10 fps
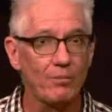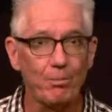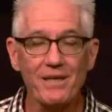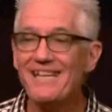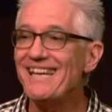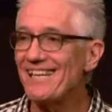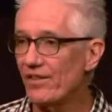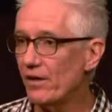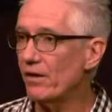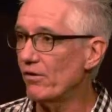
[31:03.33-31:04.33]
being
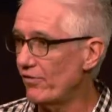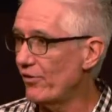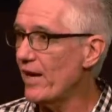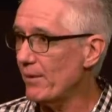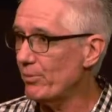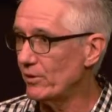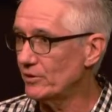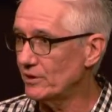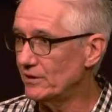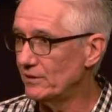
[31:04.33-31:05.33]
there for that
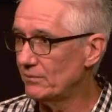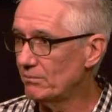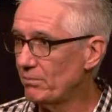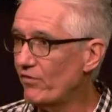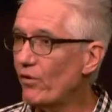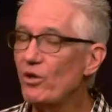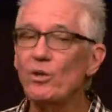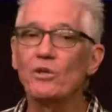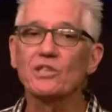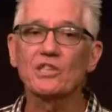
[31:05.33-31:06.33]
person before
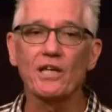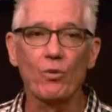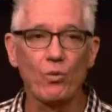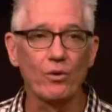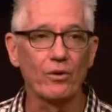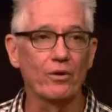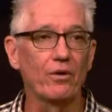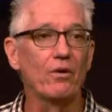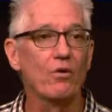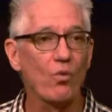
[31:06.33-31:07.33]
you can say a word
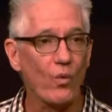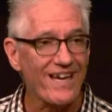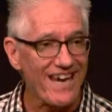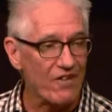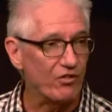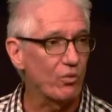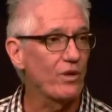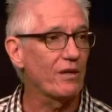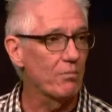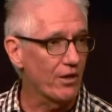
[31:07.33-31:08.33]
week after
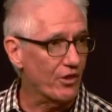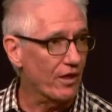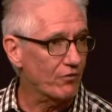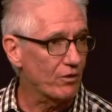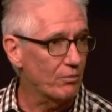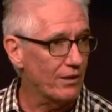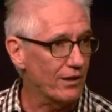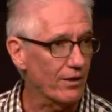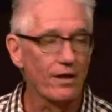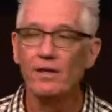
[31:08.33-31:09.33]
week, month after
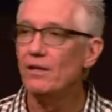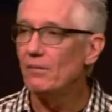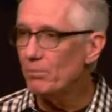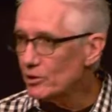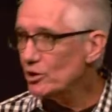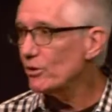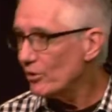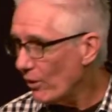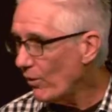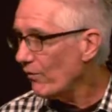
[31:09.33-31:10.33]
month. But you'll
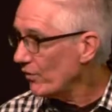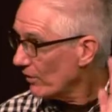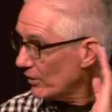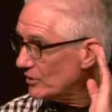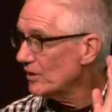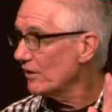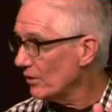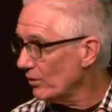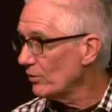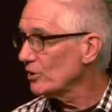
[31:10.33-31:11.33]
know if you're listening to
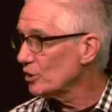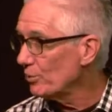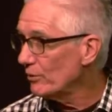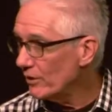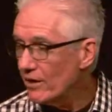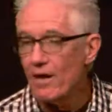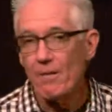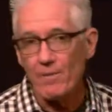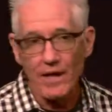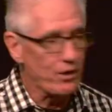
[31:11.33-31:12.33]
the Holy Spirit
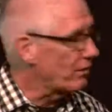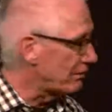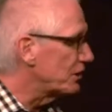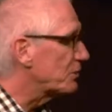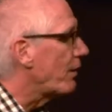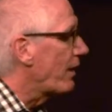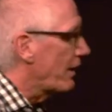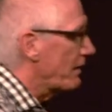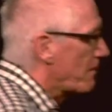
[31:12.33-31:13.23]
and you'll respond